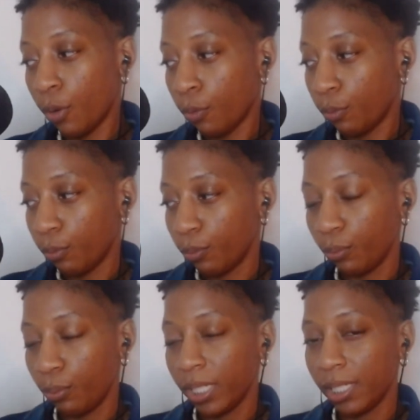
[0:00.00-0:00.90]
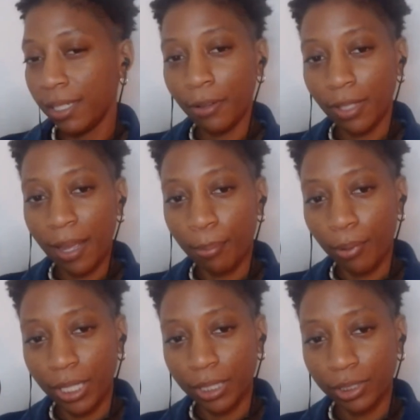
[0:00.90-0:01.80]
Whitley felt that
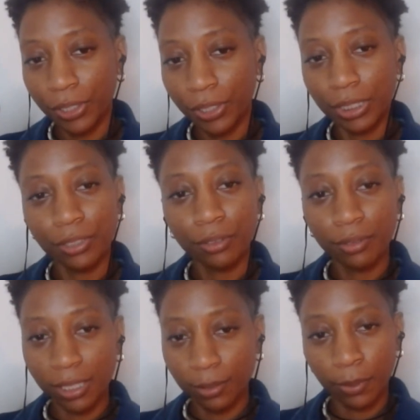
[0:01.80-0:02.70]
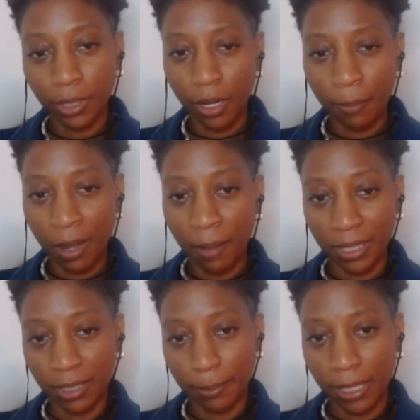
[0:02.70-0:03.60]
pressure and she knew that's what her mom
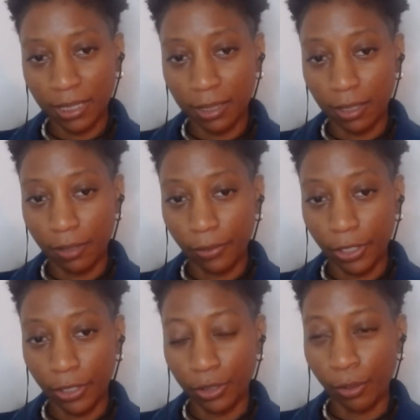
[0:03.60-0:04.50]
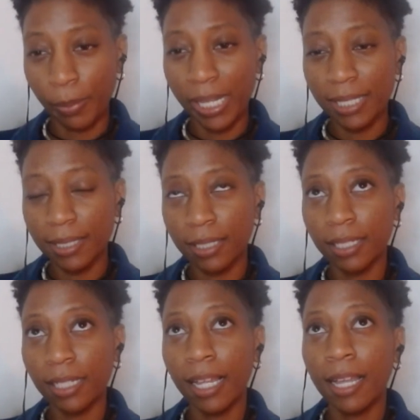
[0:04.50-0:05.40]
expected of her. So
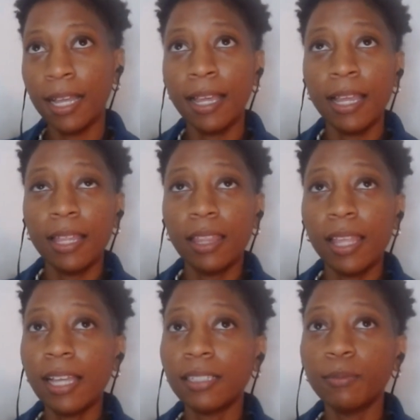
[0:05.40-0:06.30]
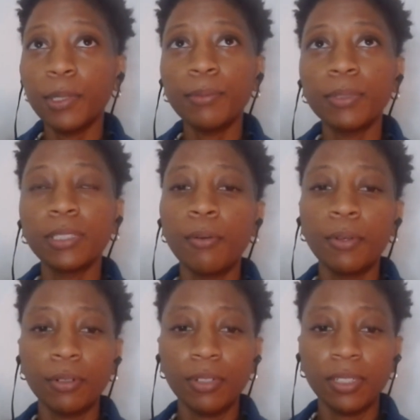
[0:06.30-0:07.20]
basically that what was
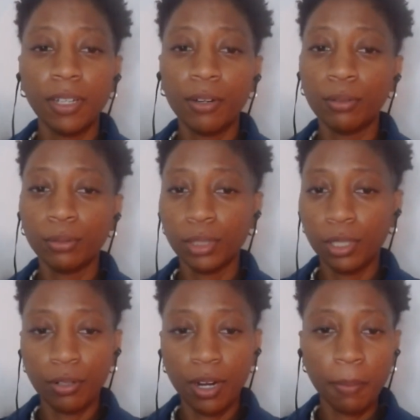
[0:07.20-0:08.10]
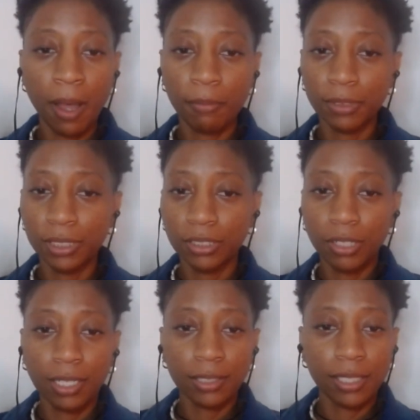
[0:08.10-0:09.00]
going on the whole show. Her mom was just
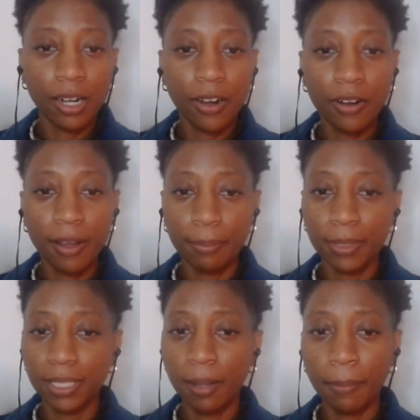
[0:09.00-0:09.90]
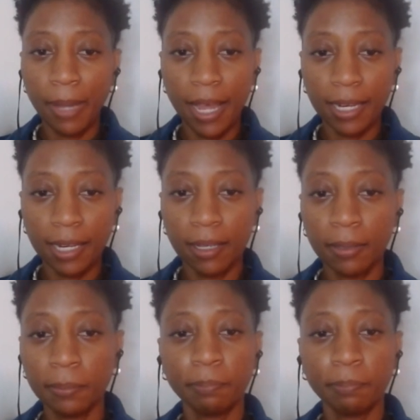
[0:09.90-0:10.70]
trying to set her up with somebody.